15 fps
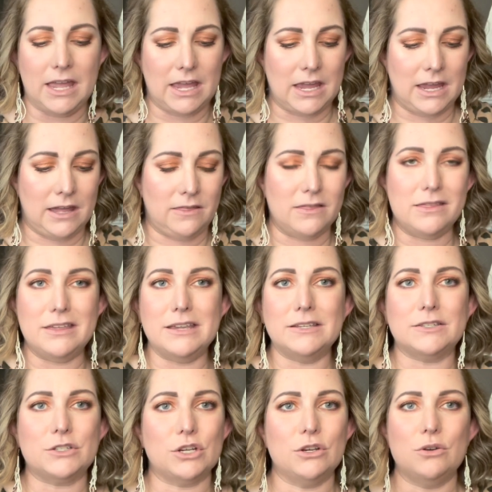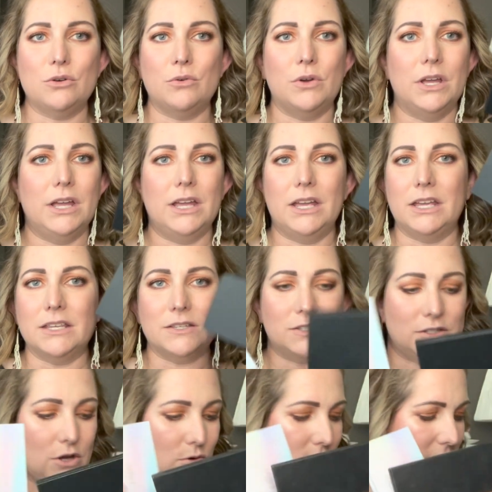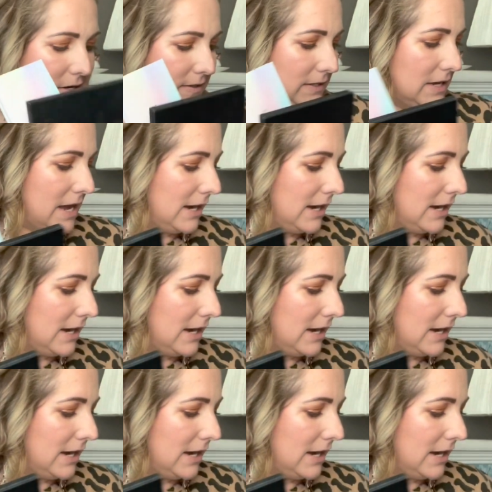And these two, so easy.